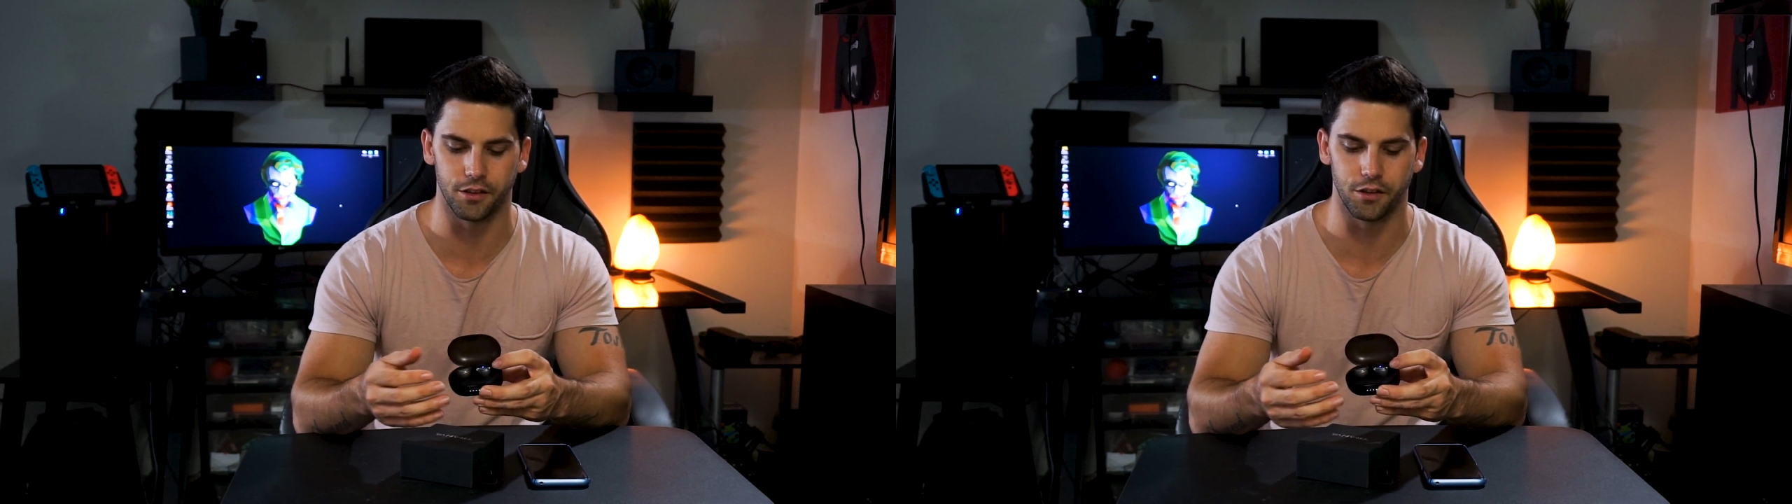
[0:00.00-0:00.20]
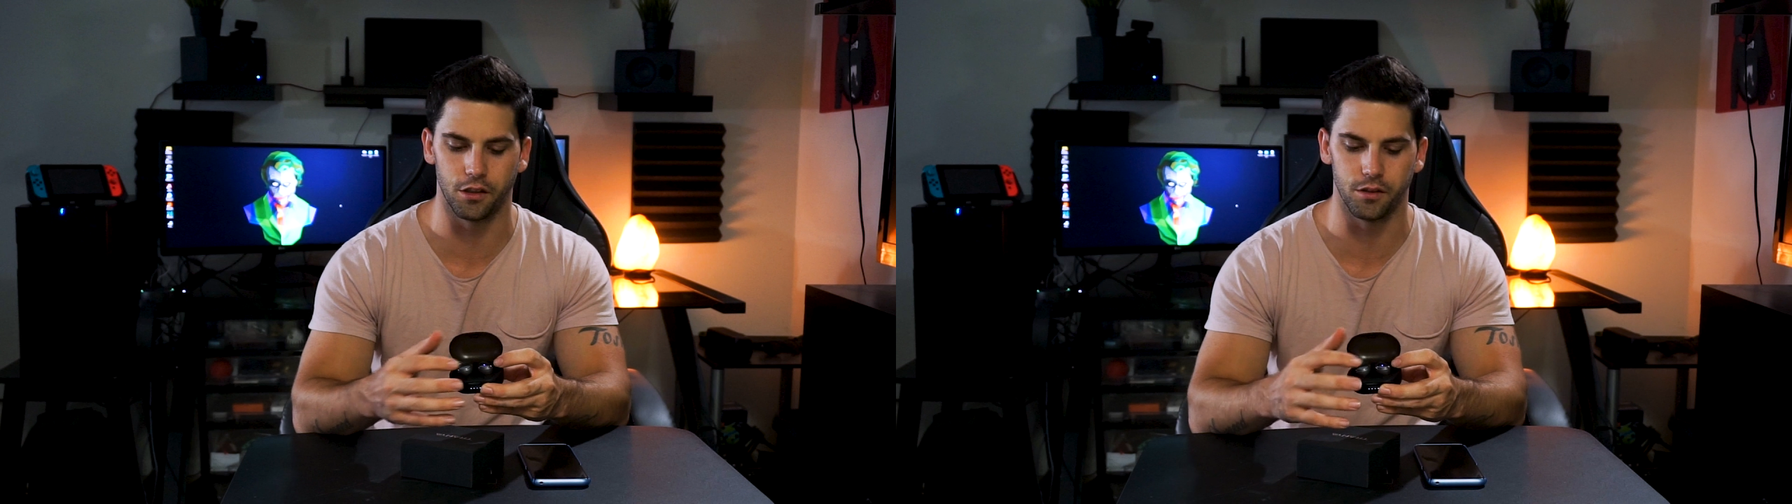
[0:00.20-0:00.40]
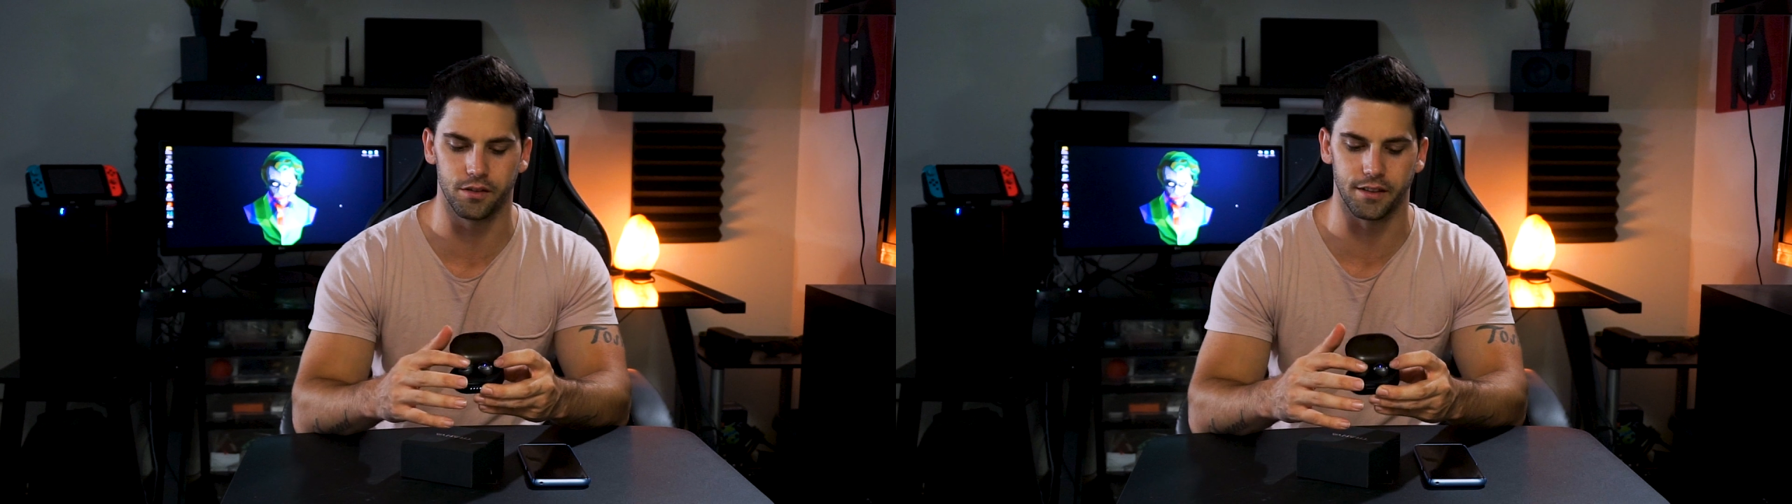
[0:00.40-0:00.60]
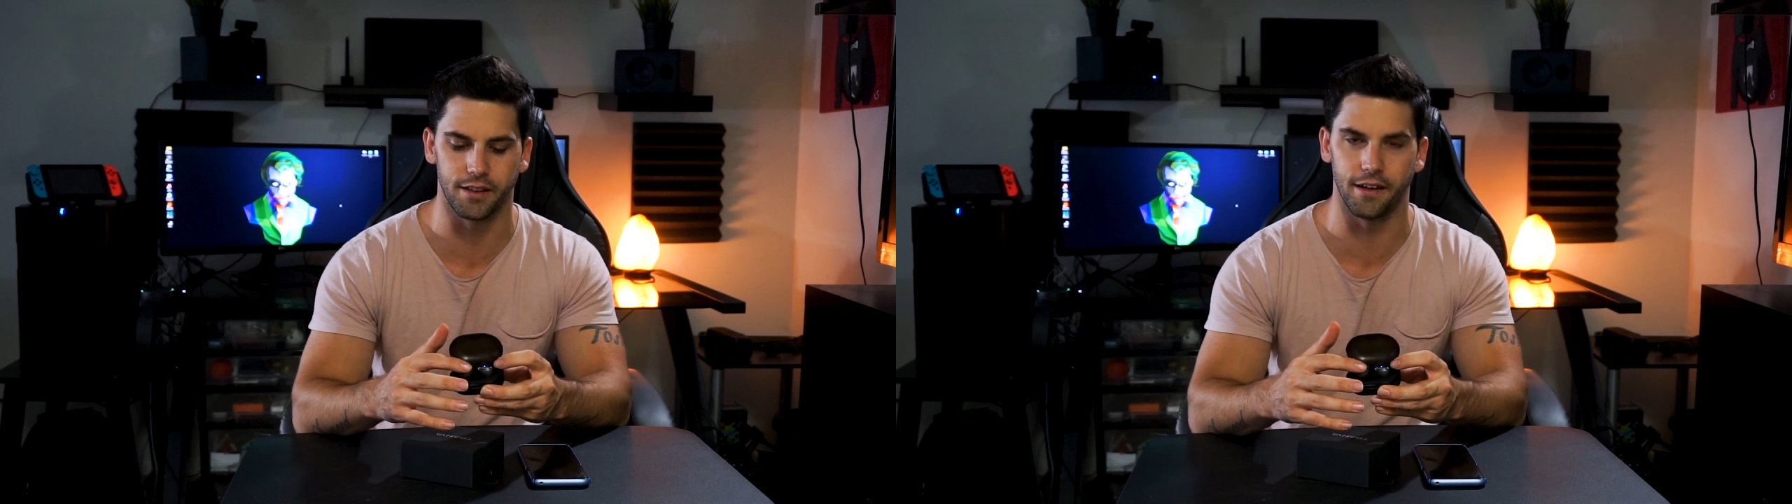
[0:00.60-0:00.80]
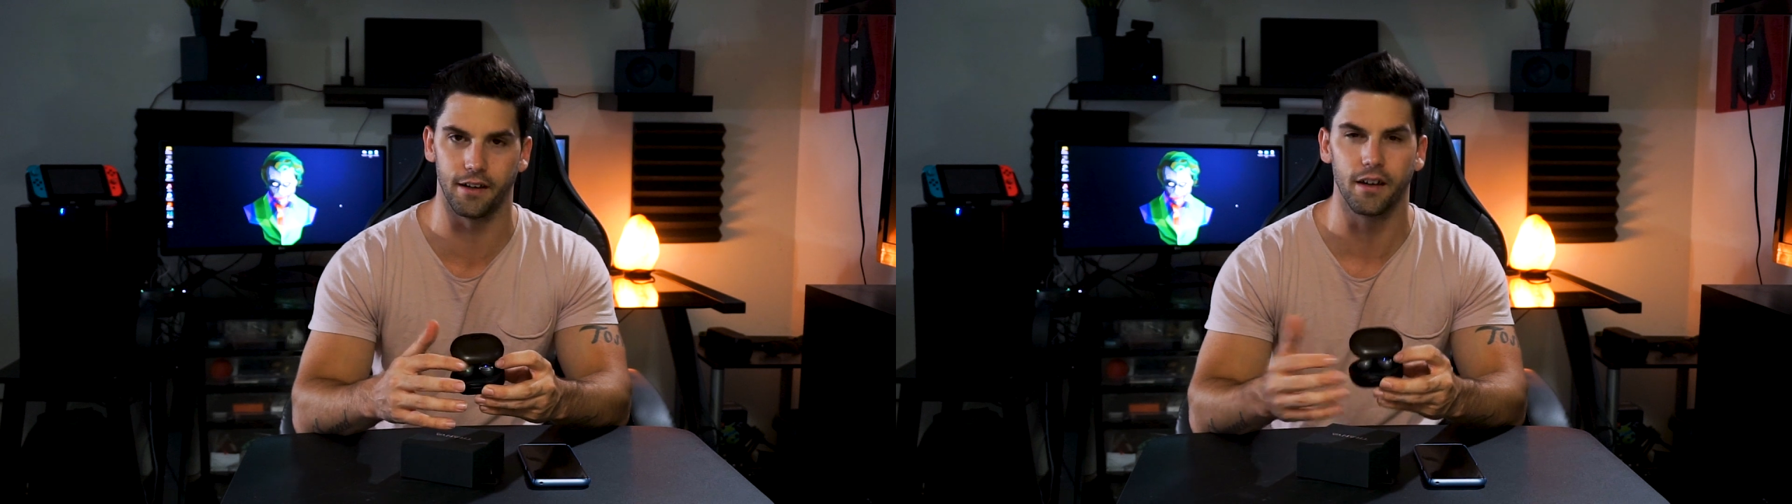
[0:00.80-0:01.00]
So you know it's
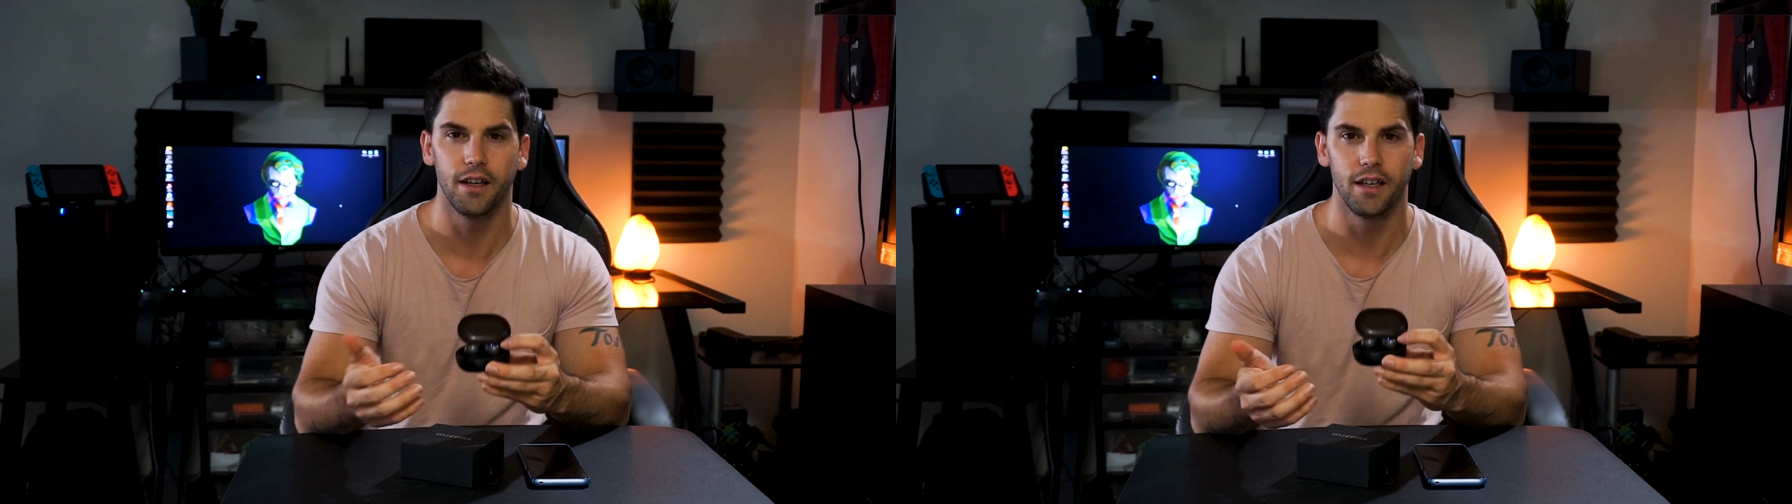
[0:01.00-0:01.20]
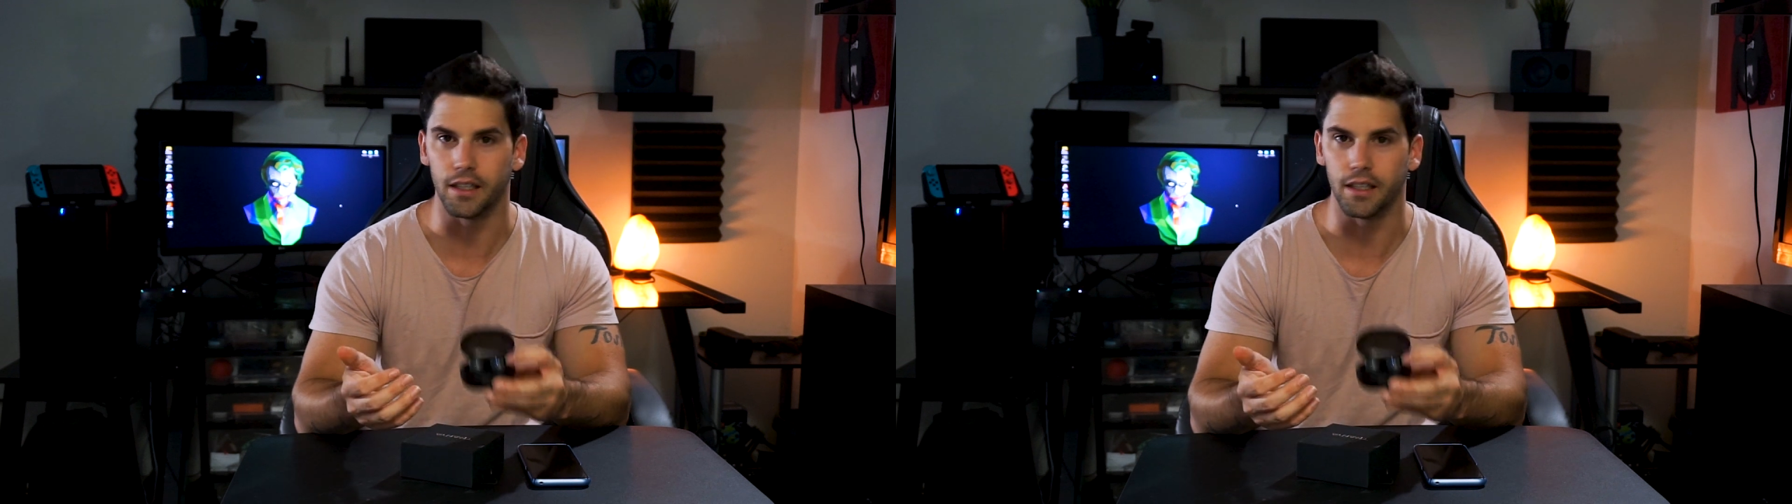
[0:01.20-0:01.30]
secure,